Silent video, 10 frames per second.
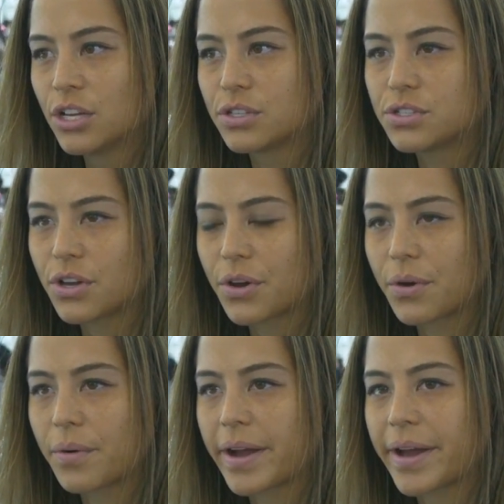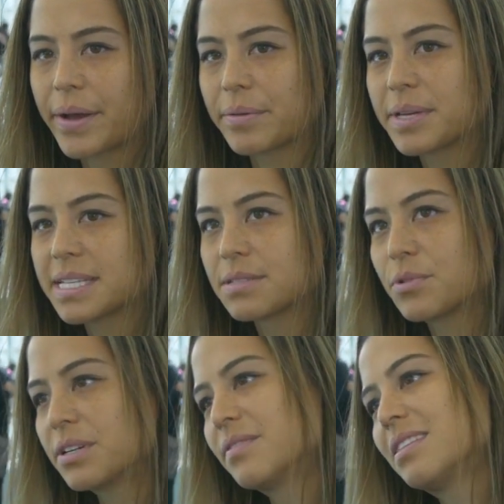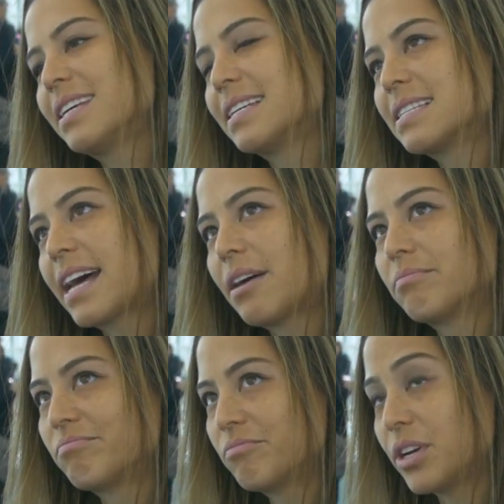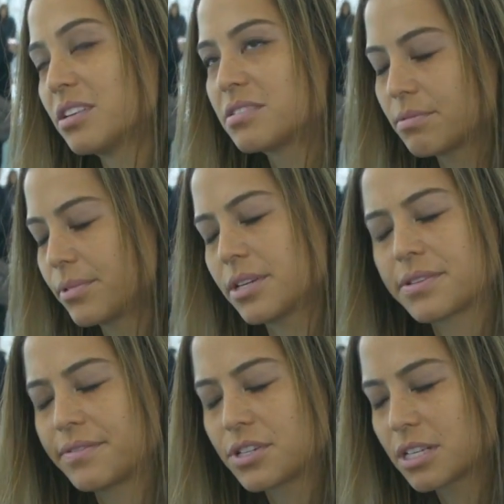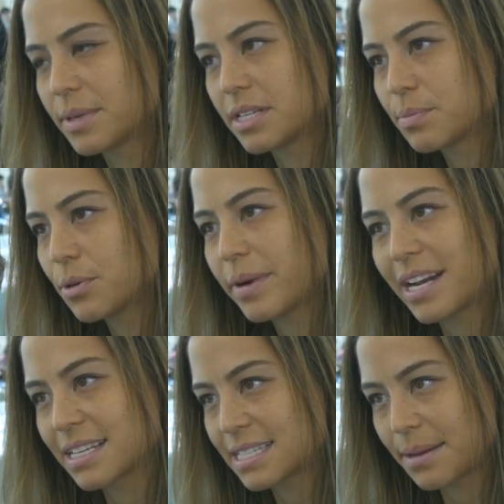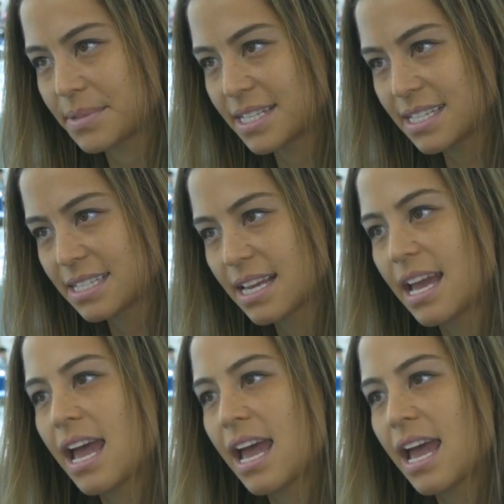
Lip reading: So, because one of the things that we also haven't talked about is probiotic sepsis.